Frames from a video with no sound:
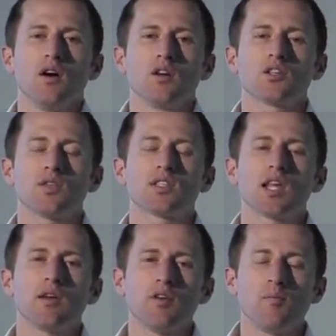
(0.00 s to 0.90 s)
So
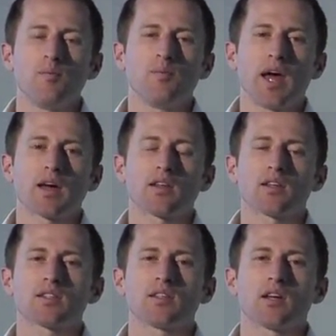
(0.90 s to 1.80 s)
instead of a
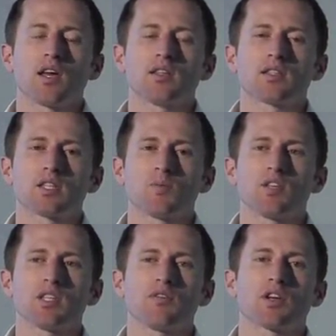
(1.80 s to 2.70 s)
blacklist against a
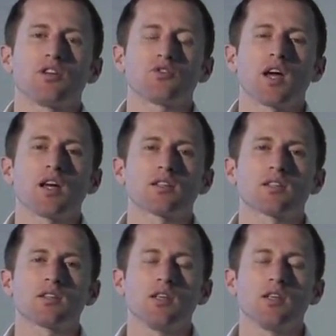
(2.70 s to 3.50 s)
specific address,